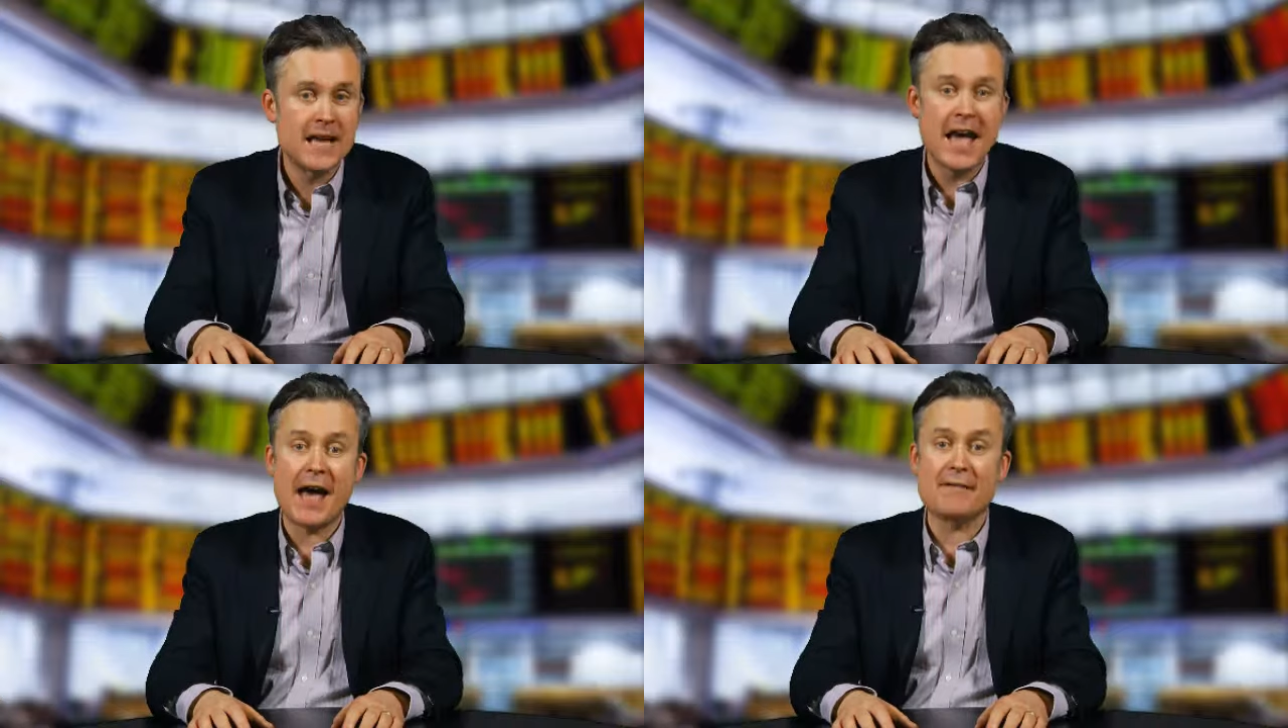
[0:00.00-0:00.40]

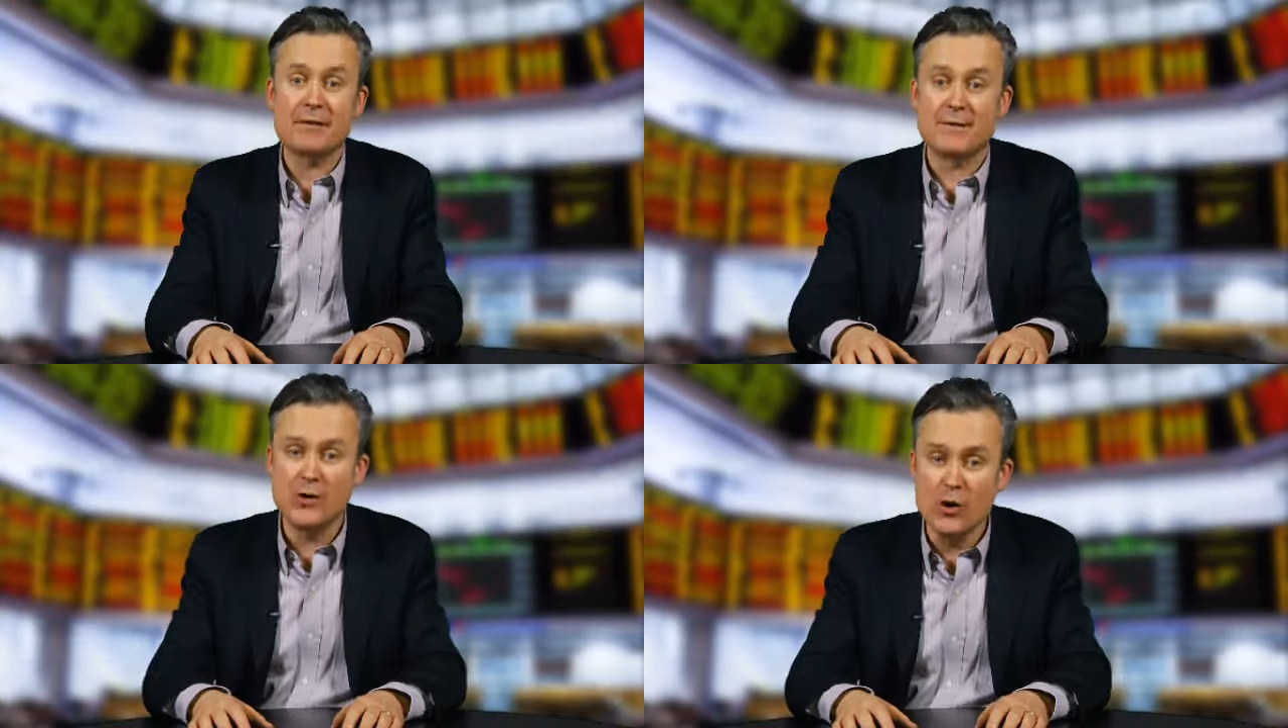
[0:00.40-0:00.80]
Having
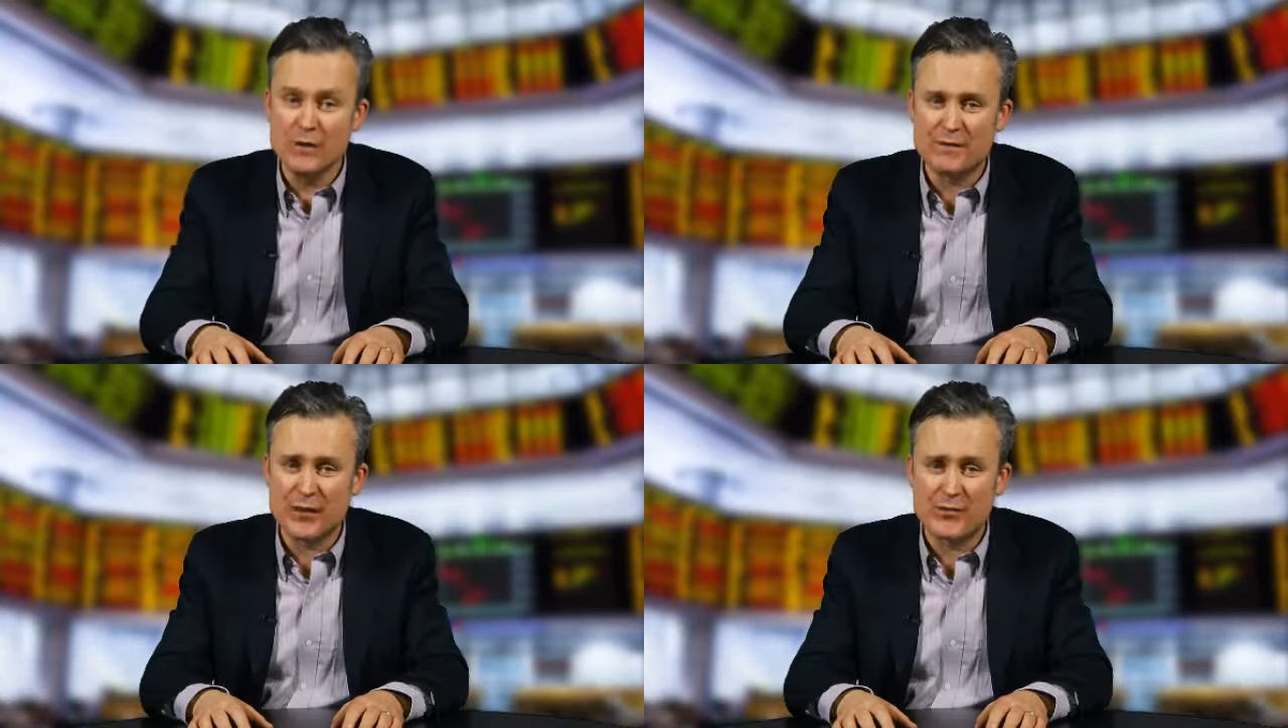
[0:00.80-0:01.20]

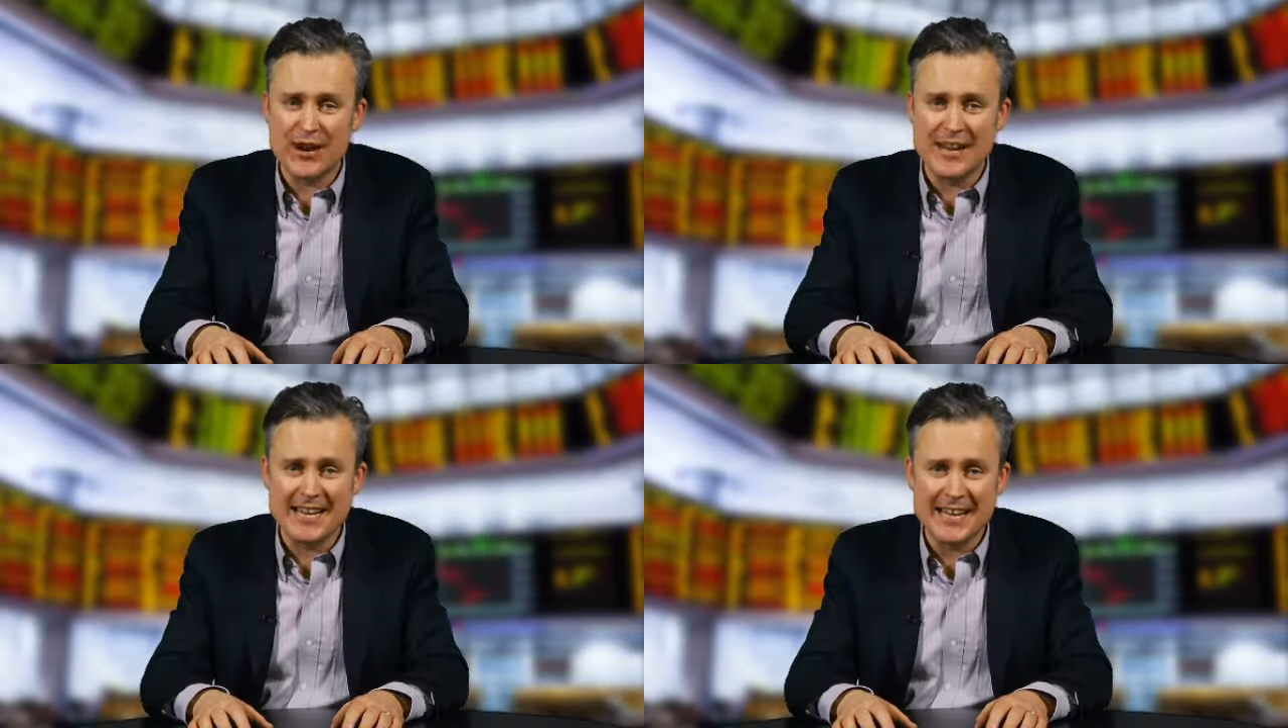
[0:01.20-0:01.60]
fallen for 3
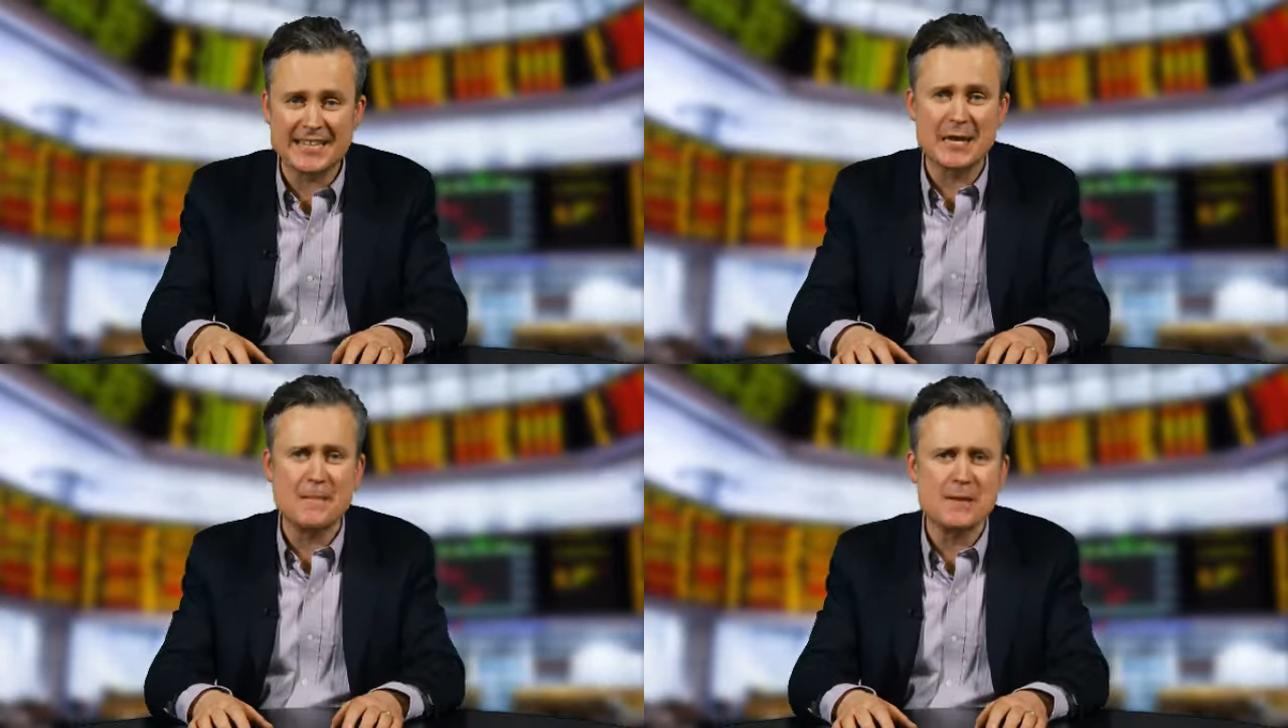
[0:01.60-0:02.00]

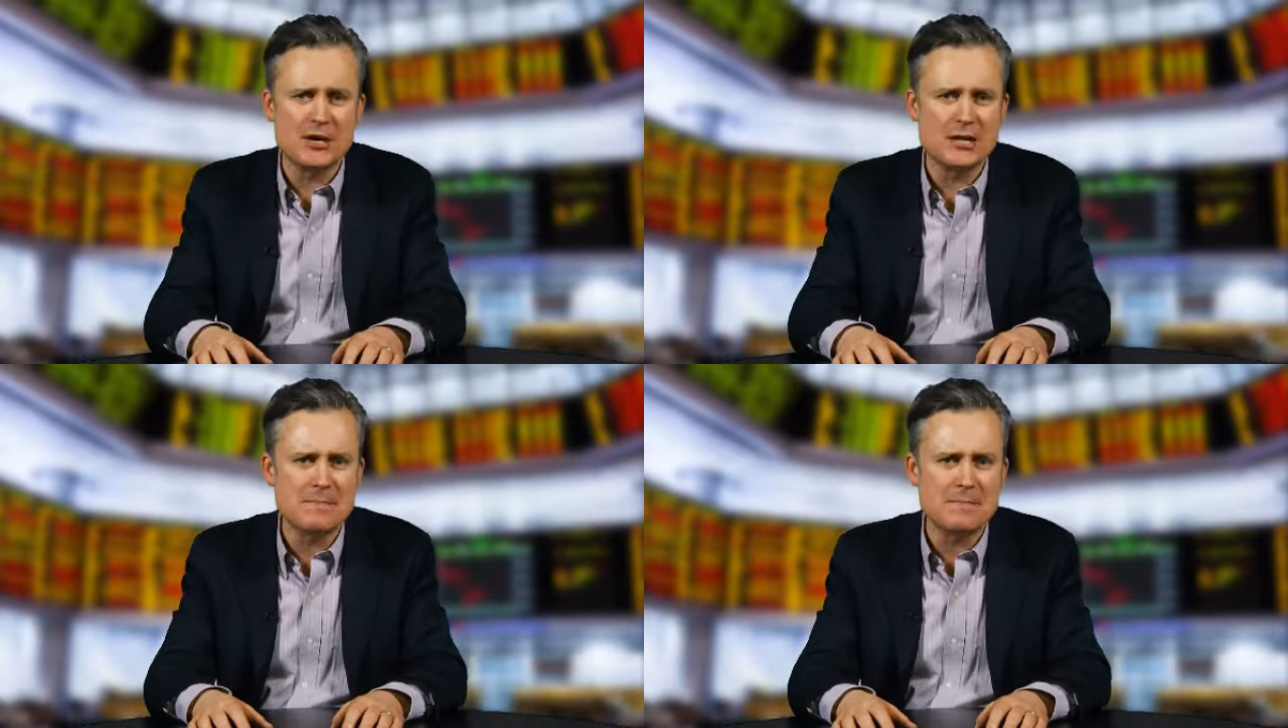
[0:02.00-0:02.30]
years, emerging